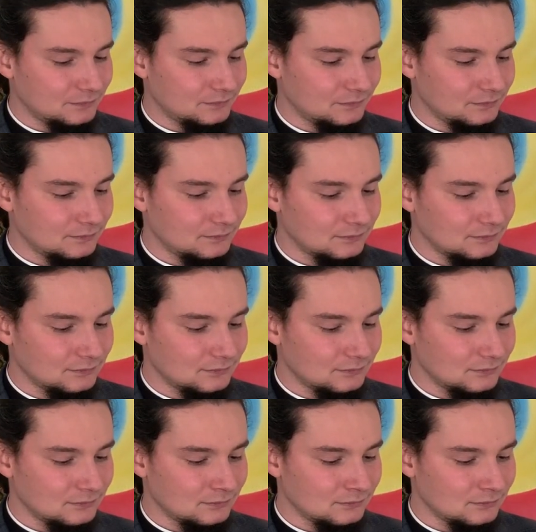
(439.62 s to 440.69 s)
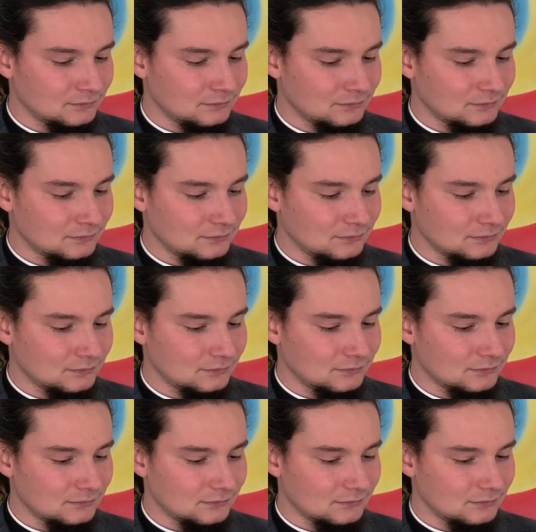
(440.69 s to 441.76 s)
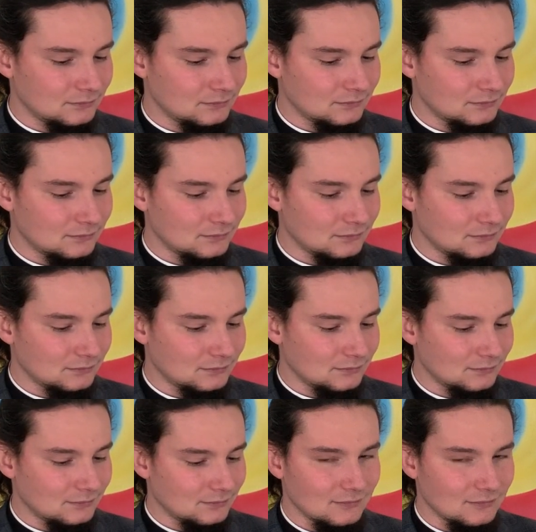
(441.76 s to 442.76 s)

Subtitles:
Nobody speaks.